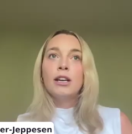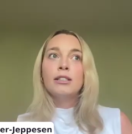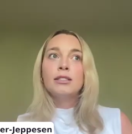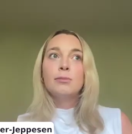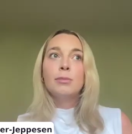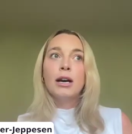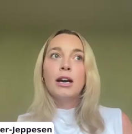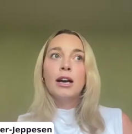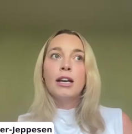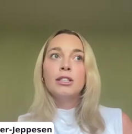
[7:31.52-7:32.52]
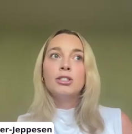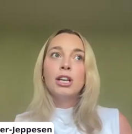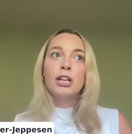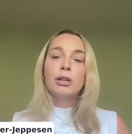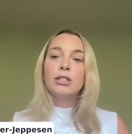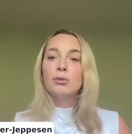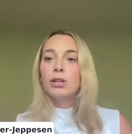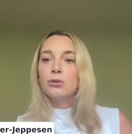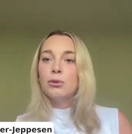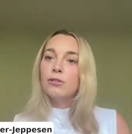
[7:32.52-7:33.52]
of it by January
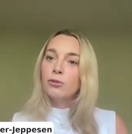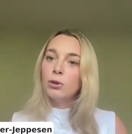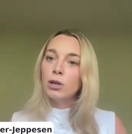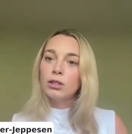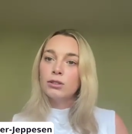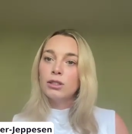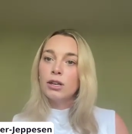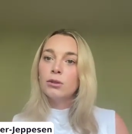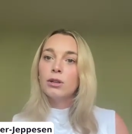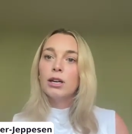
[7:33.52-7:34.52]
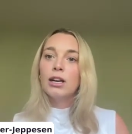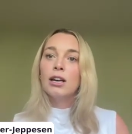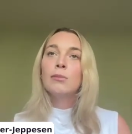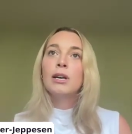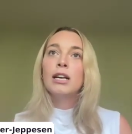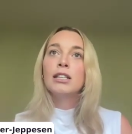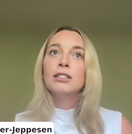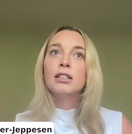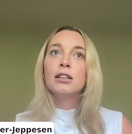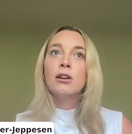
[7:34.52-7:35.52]
2024 or so.
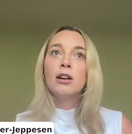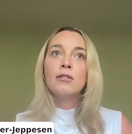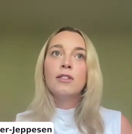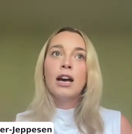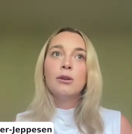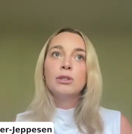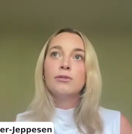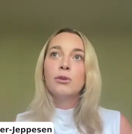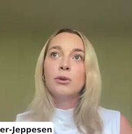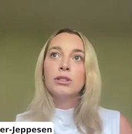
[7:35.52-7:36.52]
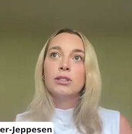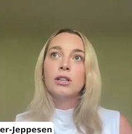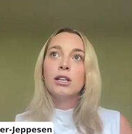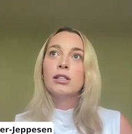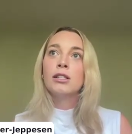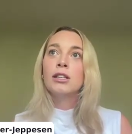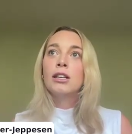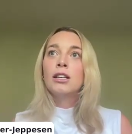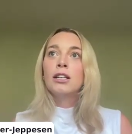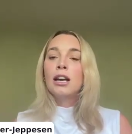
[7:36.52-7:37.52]
And a lot of that was focused on
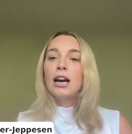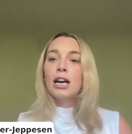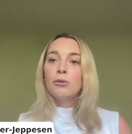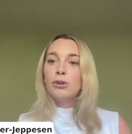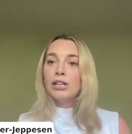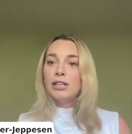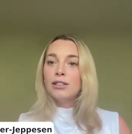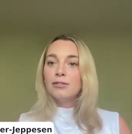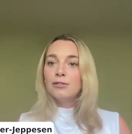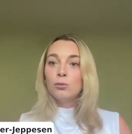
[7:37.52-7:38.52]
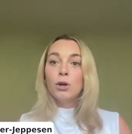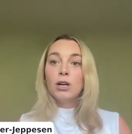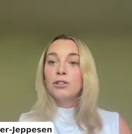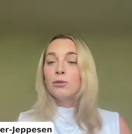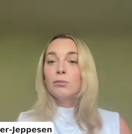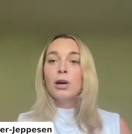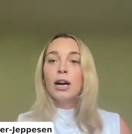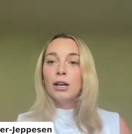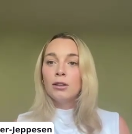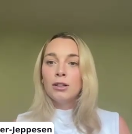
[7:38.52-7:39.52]
how do we, one,
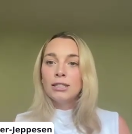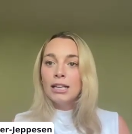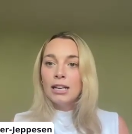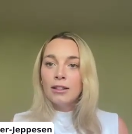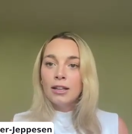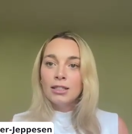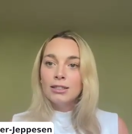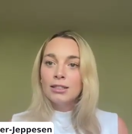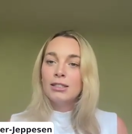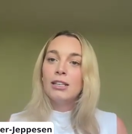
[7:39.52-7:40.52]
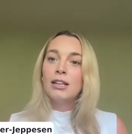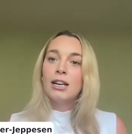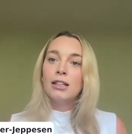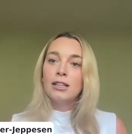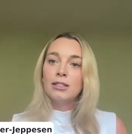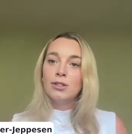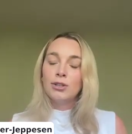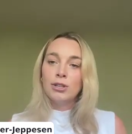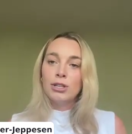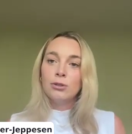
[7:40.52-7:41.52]
compile all the data that existed at this
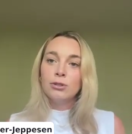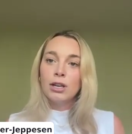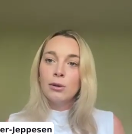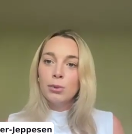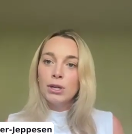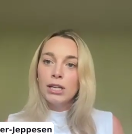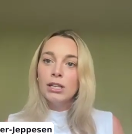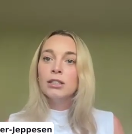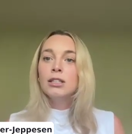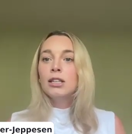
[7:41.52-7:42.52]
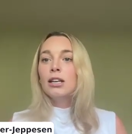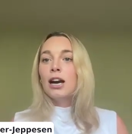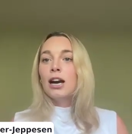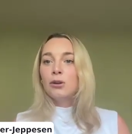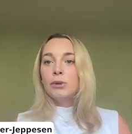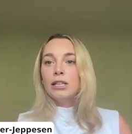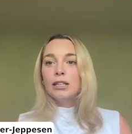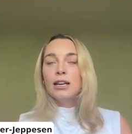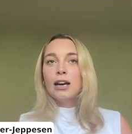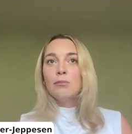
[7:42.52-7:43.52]
30-year-old company? How do we
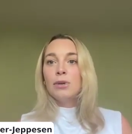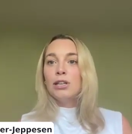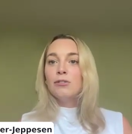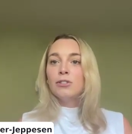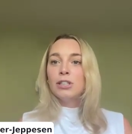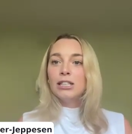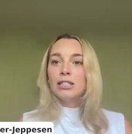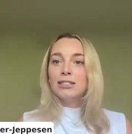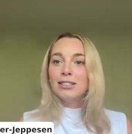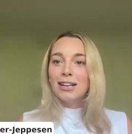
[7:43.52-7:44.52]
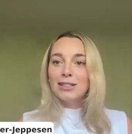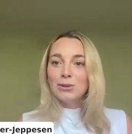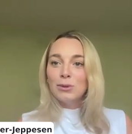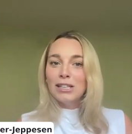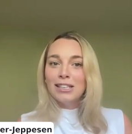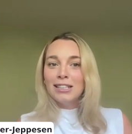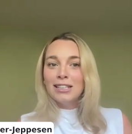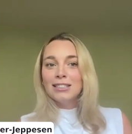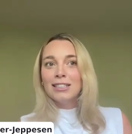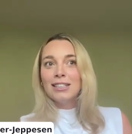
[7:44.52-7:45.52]
get that meaningfully into NetSuite
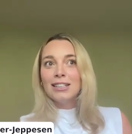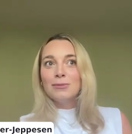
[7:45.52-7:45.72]
in